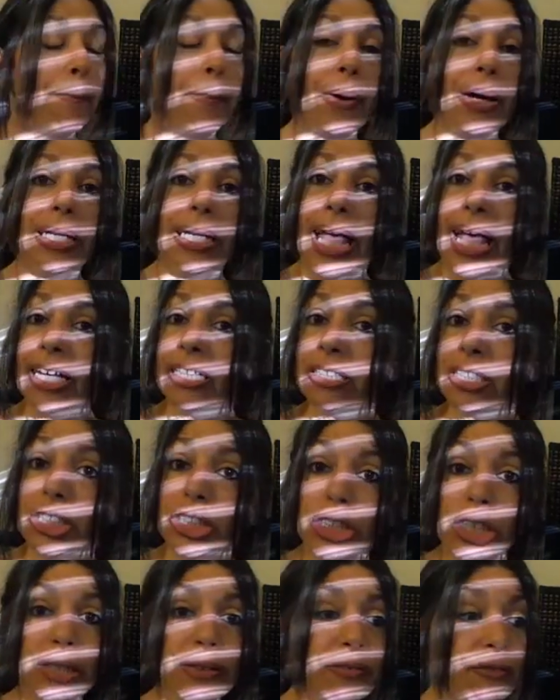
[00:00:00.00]
But
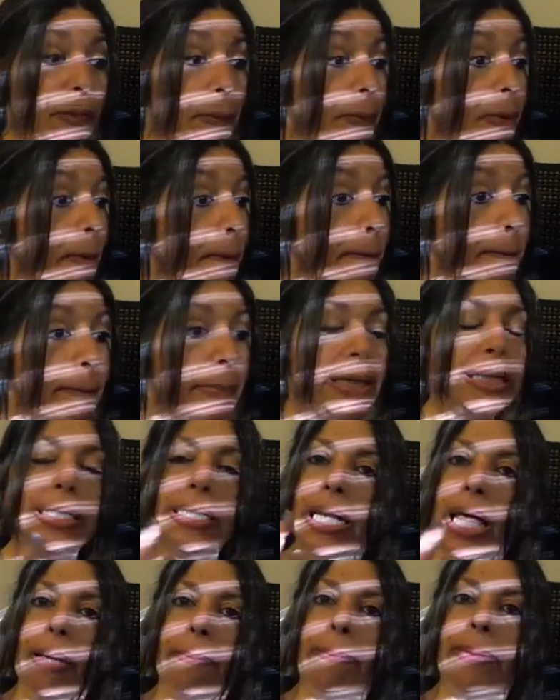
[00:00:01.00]
LG, from the
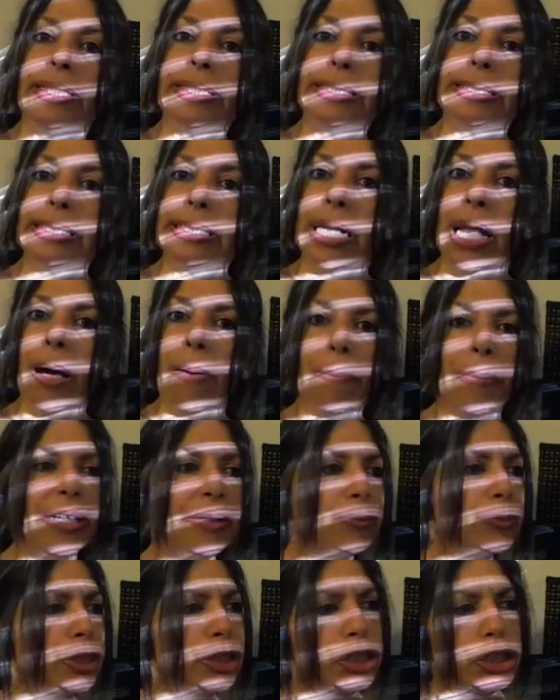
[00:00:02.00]
minute I picked it up,
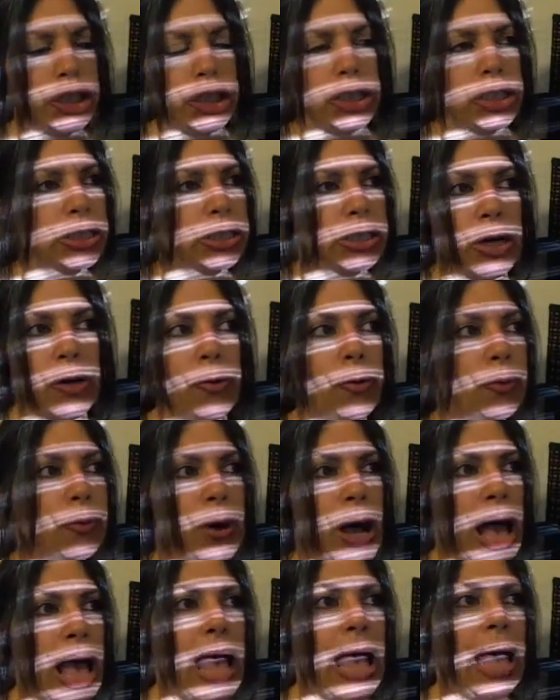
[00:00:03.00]
it was just
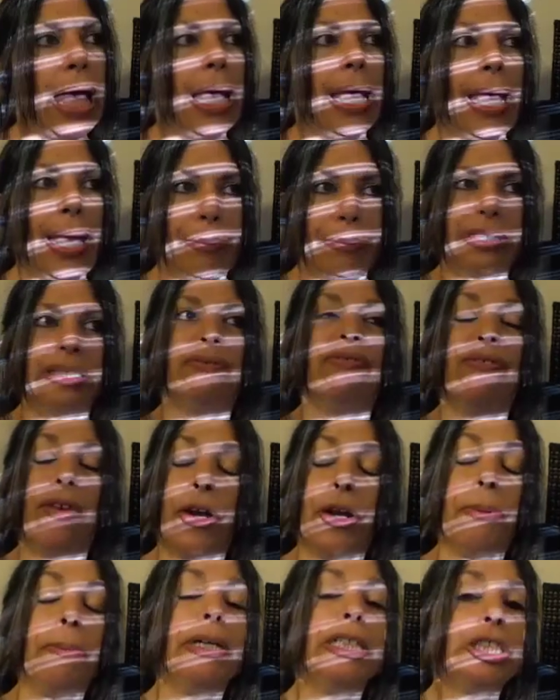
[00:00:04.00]
so, it was
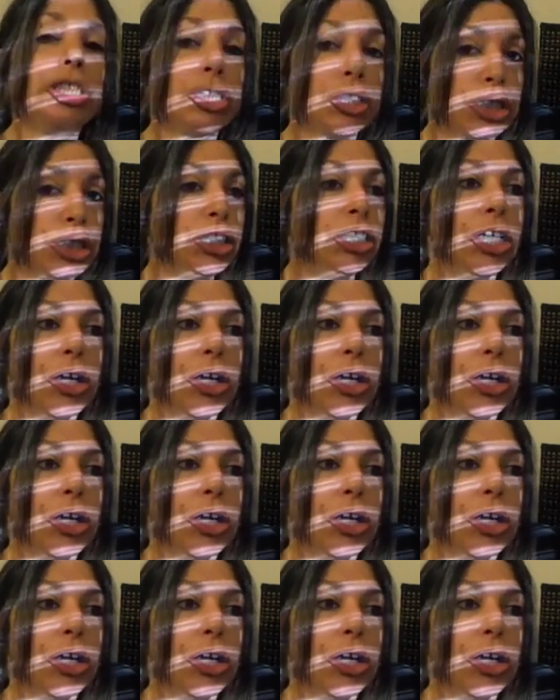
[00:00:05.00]
very much,